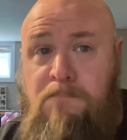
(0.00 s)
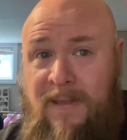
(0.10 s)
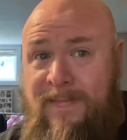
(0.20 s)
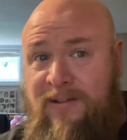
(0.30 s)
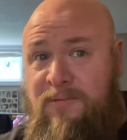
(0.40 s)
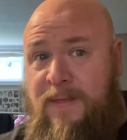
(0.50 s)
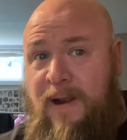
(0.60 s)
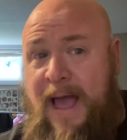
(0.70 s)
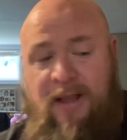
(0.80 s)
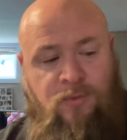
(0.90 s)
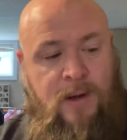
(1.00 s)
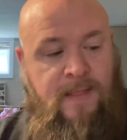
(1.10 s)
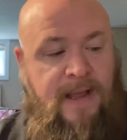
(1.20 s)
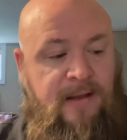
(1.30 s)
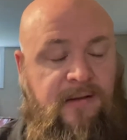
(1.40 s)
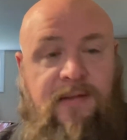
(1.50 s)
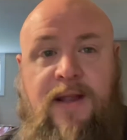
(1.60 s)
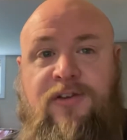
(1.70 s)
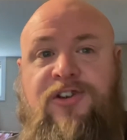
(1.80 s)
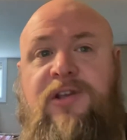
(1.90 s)
This will be the last one of these, and
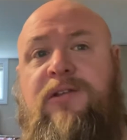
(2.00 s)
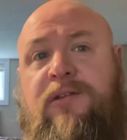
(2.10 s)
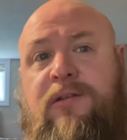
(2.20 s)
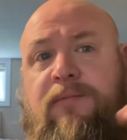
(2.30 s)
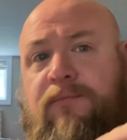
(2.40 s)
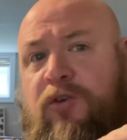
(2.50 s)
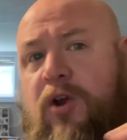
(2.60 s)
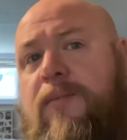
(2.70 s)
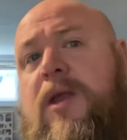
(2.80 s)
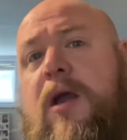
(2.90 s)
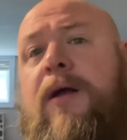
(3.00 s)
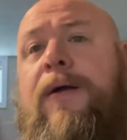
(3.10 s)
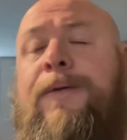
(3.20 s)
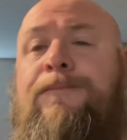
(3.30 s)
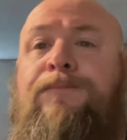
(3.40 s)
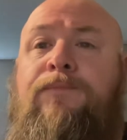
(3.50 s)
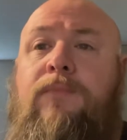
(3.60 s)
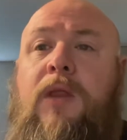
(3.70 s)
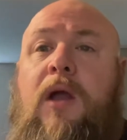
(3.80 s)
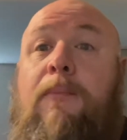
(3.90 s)
then she's going to be a
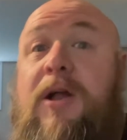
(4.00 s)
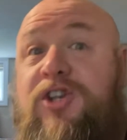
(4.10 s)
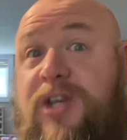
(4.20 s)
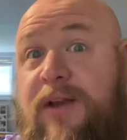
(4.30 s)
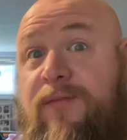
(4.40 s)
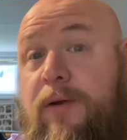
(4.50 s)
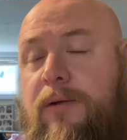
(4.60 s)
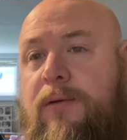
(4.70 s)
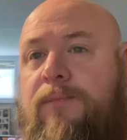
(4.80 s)
much different,